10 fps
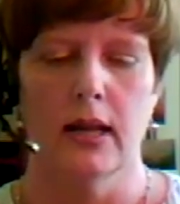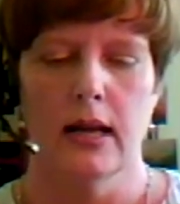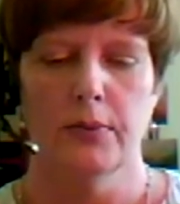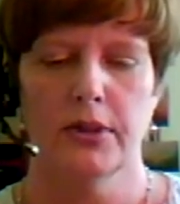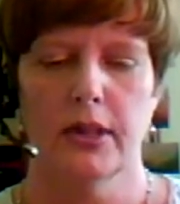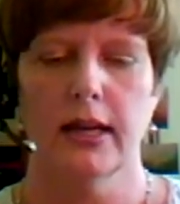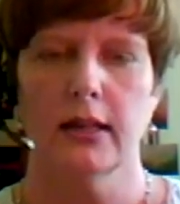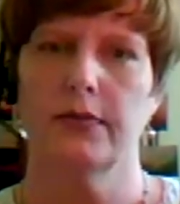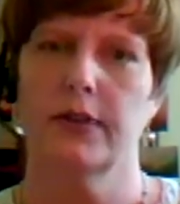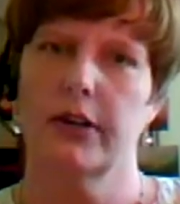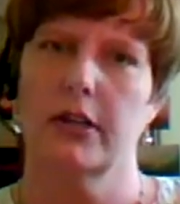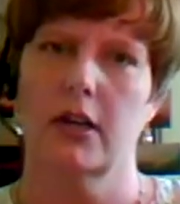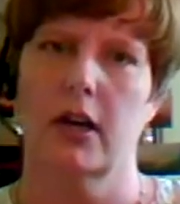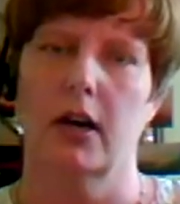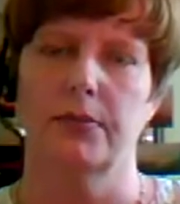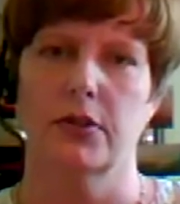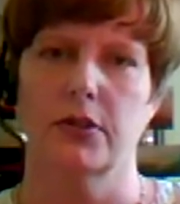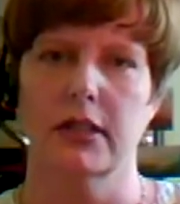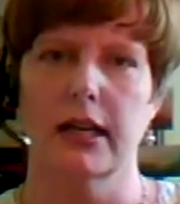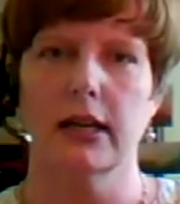But then at the very top,
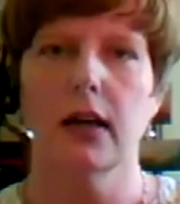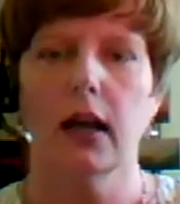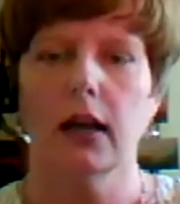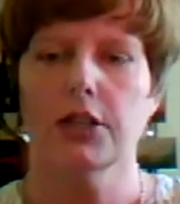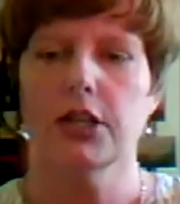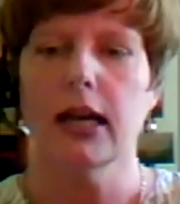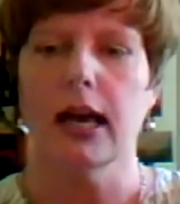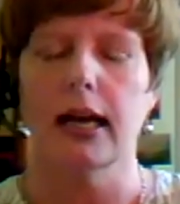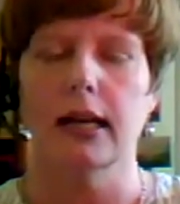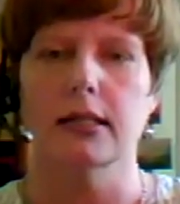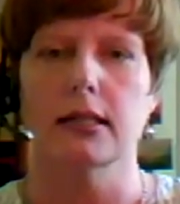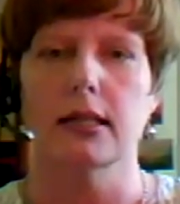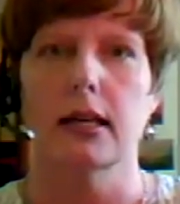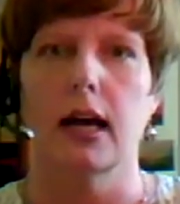there's technology as